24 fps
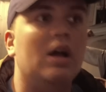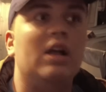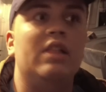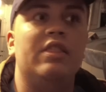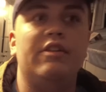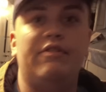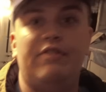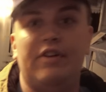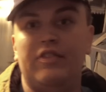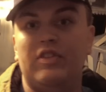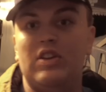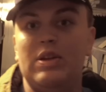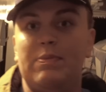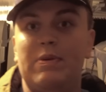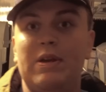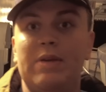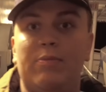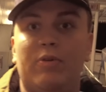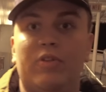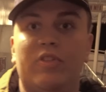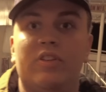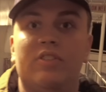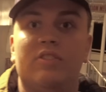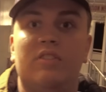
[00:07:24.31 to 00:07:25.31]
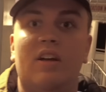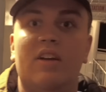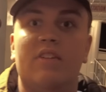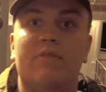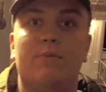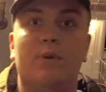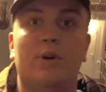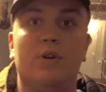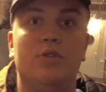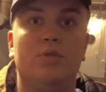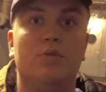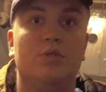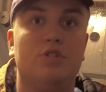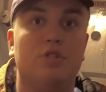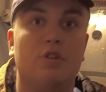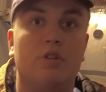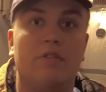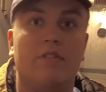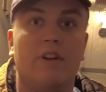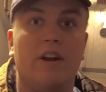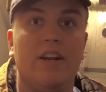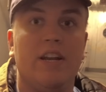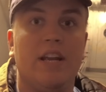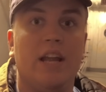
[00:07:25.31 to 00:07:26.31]
The 50 people these lifeboats were
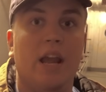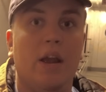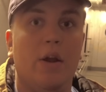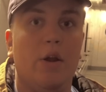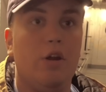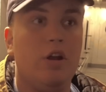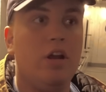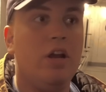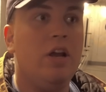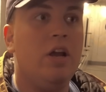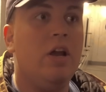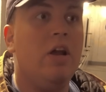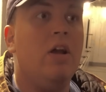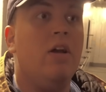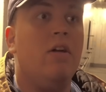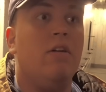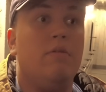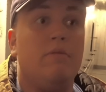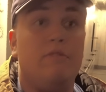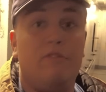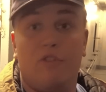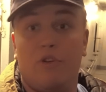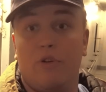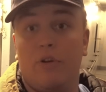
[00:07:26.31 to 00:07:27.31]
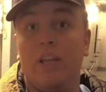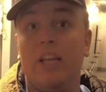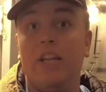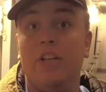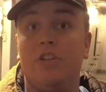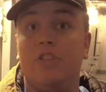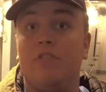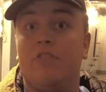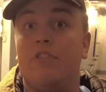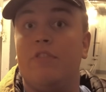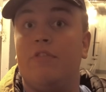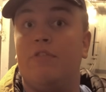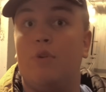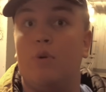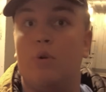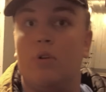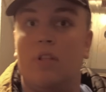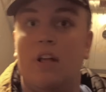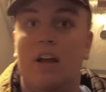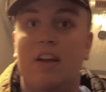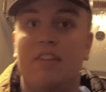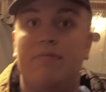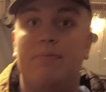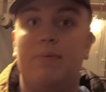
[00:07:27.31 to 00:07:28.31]
certified to carry for each of the four
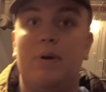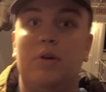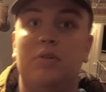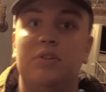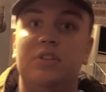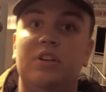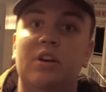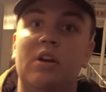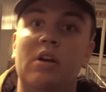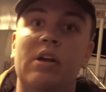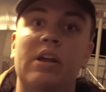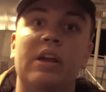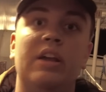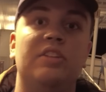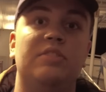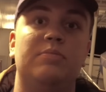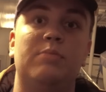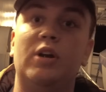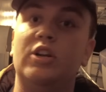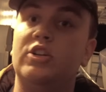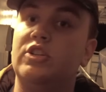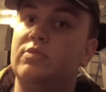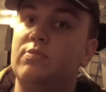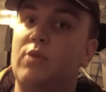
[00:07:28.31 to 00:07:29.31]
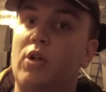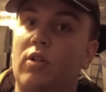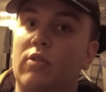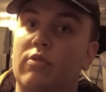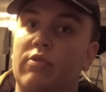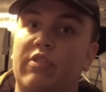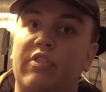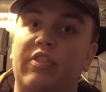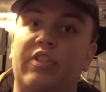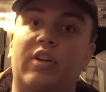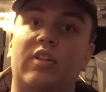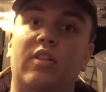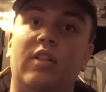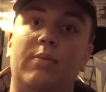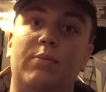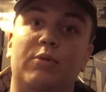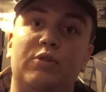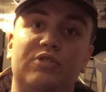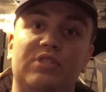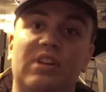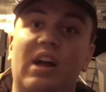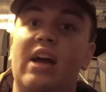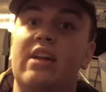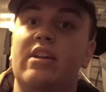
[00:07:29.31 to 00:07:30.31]
lifeboats is much smaller than the
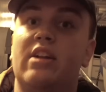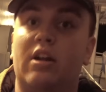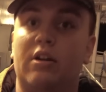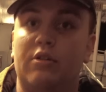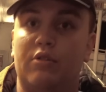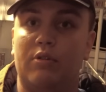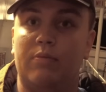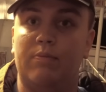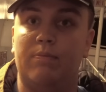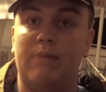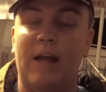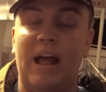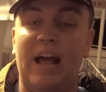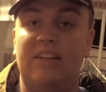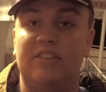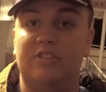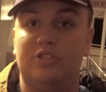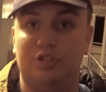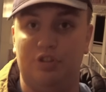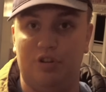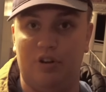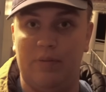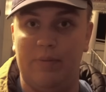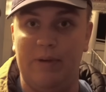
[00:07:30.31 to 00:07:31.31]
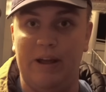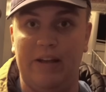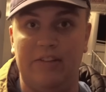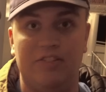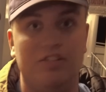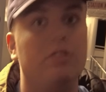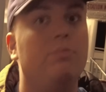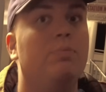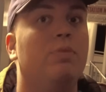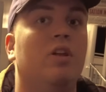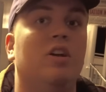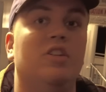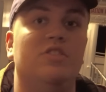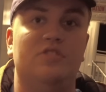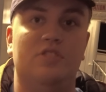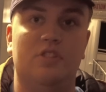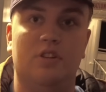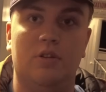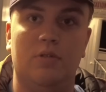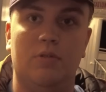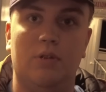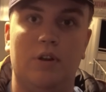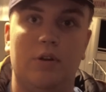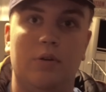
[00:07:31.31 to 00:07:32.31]
Clipper's 900 passenger capacity plus
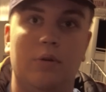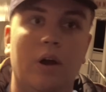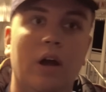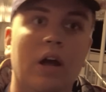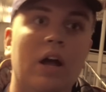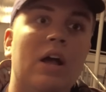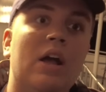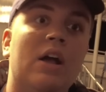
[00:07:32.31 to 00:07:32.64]
the crew.